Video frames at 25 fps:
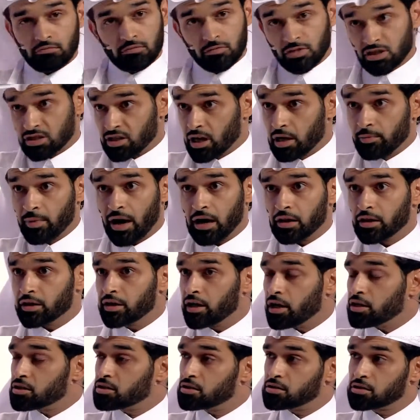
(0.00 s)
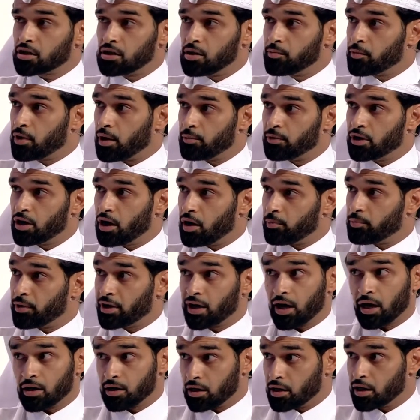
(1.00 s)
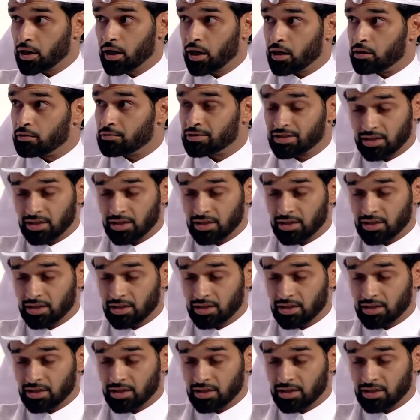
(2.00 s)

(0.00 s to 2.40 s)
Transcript: Same allegations keep coming up again and again.